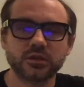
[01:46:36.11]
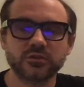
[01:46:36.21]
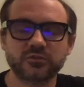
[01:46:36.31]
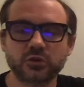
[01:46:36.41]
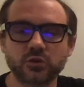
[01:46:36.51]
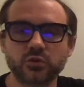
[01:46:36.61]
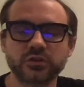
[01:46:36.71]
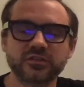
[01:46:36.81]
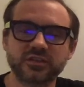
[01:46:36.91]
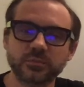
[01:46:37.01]
So
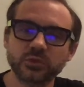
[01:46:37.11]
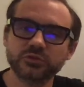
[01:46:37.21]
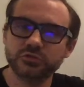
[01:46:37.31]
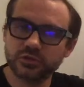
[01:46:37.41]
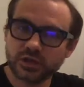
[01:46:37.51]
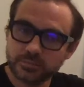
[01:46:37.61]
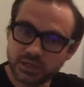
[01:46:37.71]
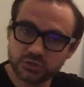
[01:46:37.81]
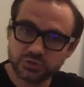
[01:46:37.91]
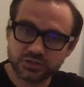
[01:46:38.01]
similar to the dot
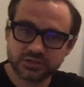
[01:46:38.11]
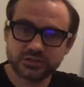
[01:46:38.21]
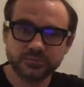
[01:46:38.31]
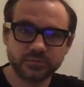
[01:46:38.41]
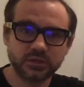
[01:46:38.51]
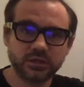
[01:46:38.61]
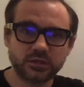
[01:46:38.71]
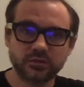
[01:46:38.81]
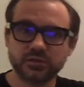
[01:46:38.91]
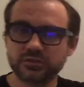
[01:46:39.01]
matrix,
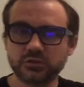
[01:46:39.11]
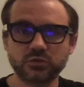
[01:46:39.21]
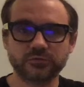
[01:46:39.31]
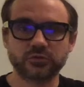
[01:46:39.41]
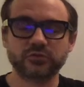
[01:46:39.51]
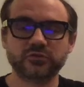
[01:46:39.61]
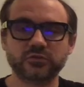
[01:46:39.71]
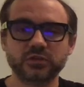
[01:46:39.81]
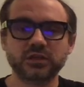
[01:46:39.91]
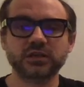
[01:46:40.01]
this
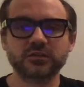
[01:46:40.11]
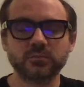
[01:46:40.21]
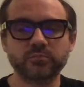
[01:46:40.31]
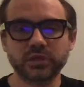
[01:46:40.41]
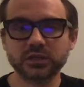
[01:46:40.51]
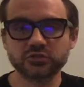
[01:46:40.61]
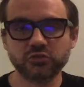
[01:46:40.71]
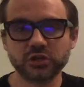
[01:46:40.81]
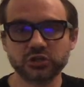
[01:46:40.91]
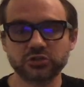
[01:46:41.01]
universe is a big
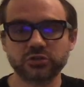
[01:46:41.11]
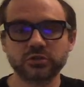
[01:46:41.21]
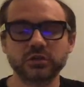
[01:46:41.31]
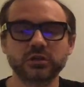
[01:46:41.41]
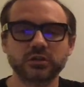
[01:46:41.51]
structure